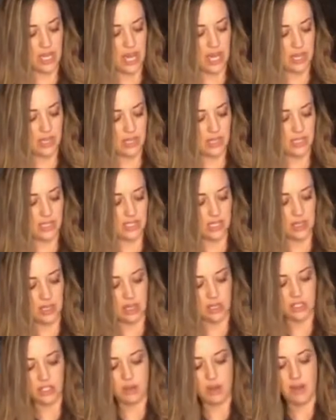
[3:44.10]
like the
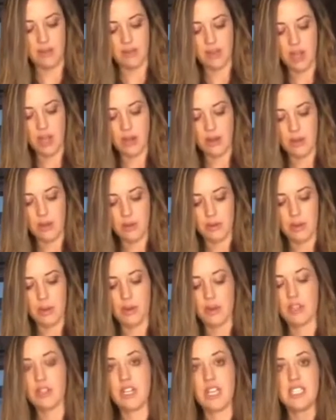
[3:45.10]
cilantro avocado
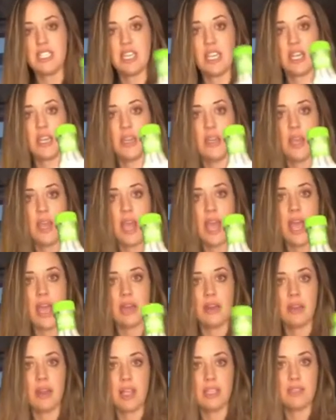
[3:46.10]
yogurt dressing
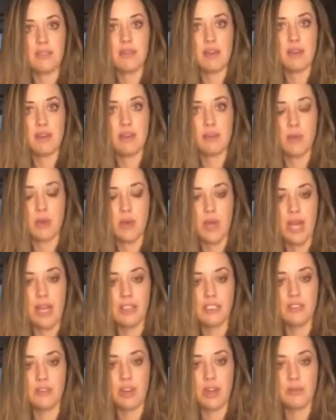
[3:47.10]
and lots of the other Bolt
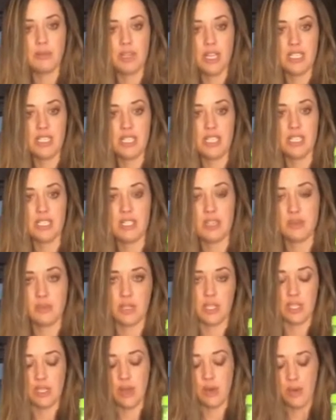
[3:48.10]
House Farm dressings. They're
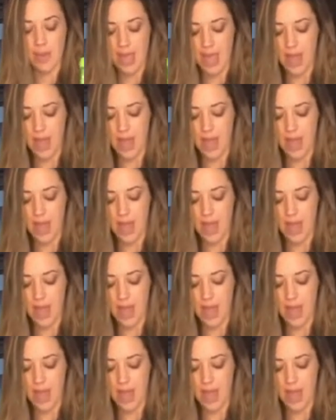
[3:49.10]
really low